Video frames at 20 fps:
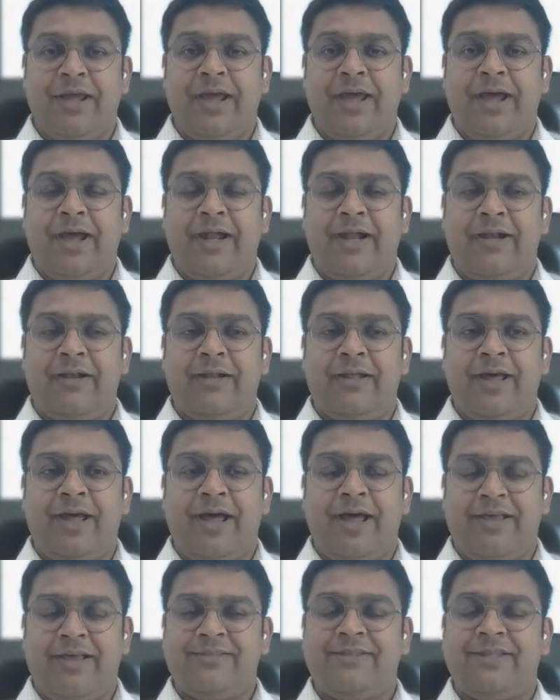And
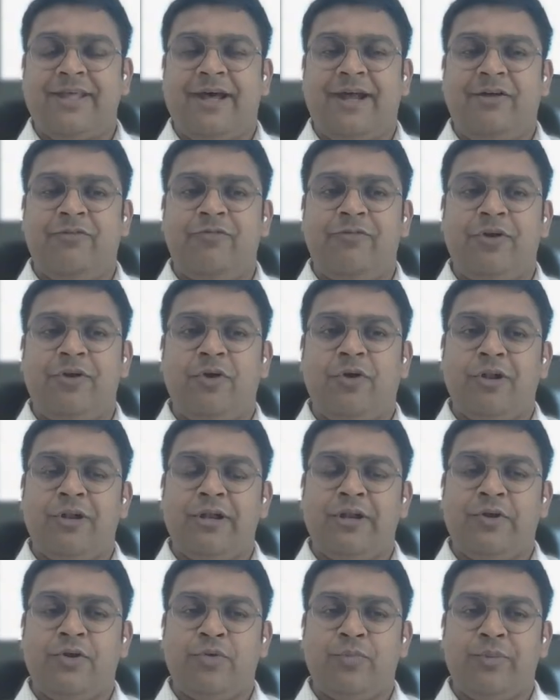as that, we all
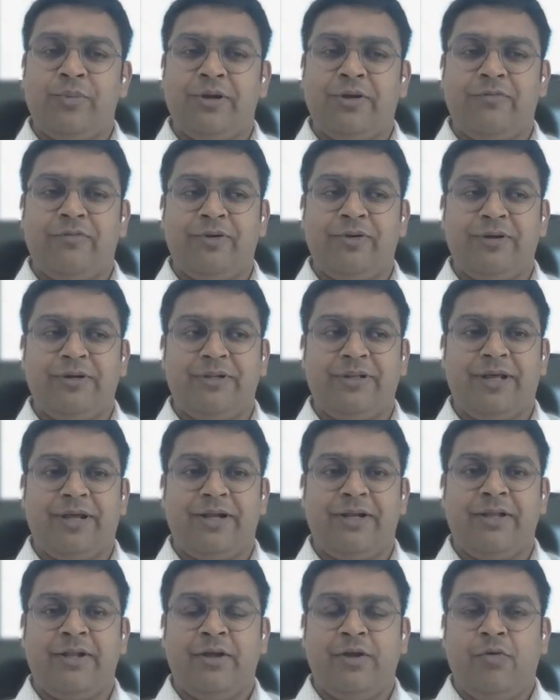need to be aware
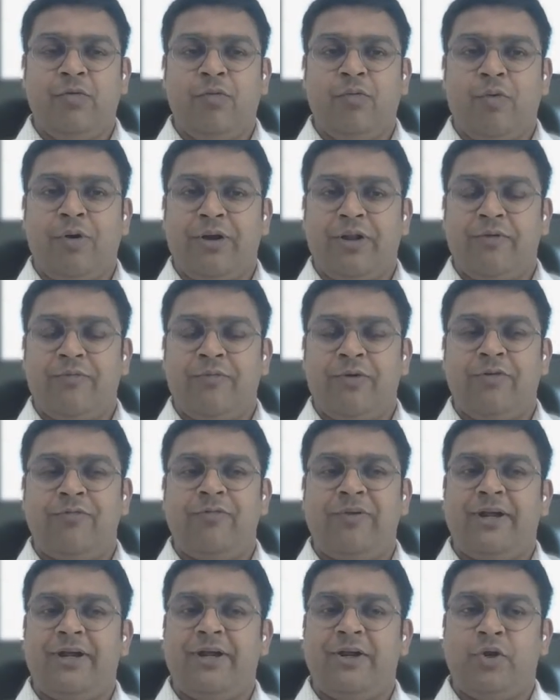that whatever
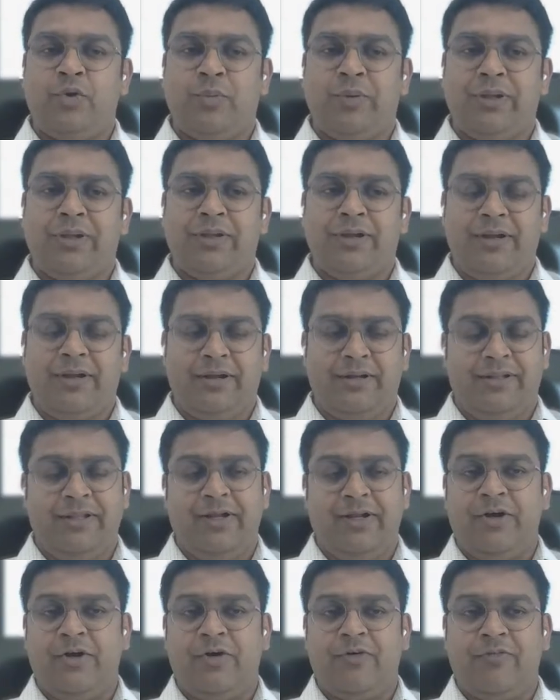we are doing at the
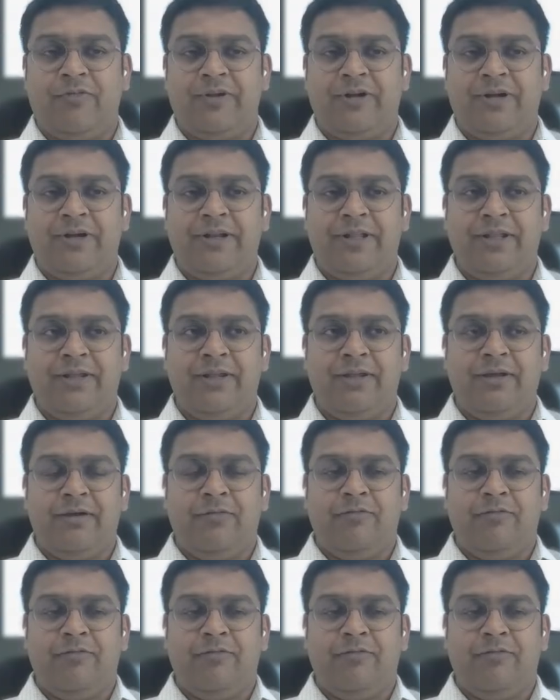end of the day,